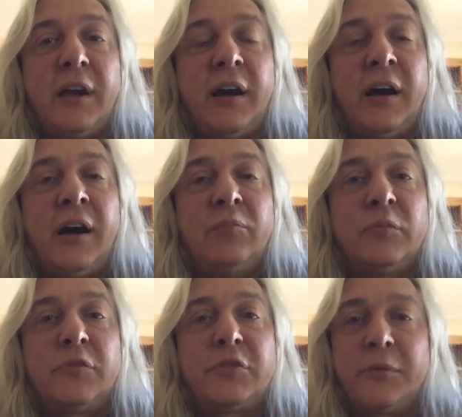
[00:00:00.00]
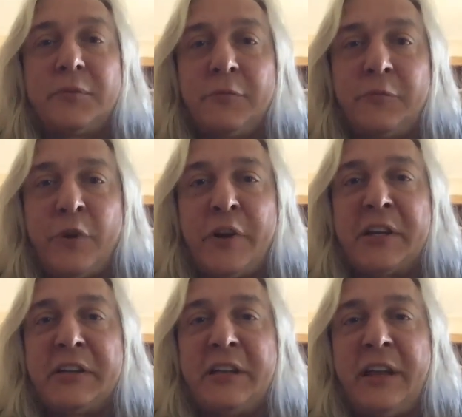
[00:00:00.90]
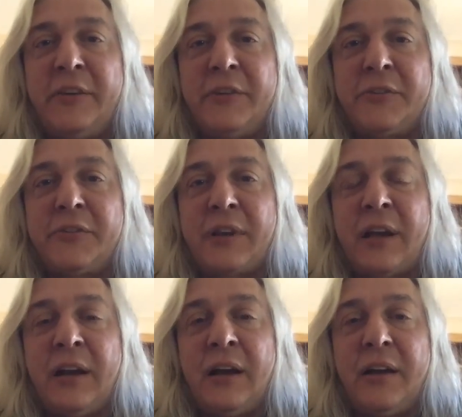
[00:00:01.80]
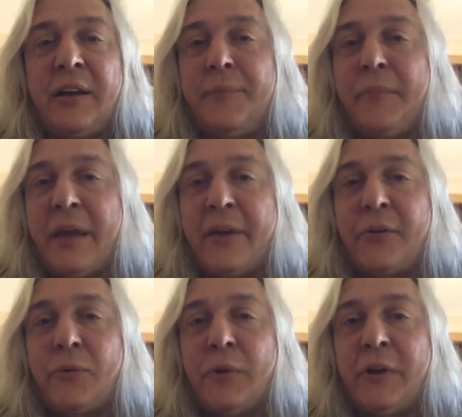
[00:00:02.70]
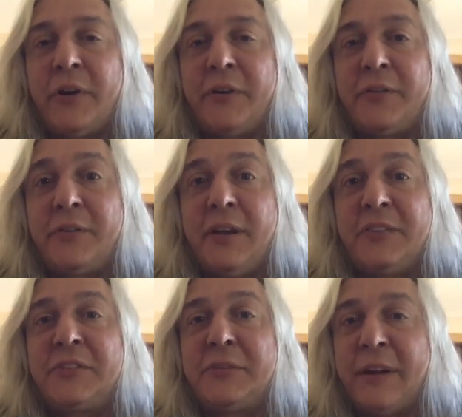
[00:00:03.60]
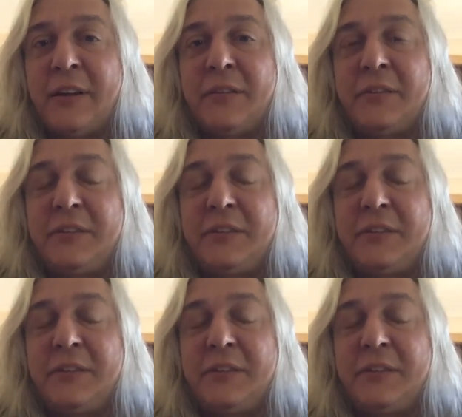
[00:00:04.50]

Um, so running containers uh, in a manner where it's developed,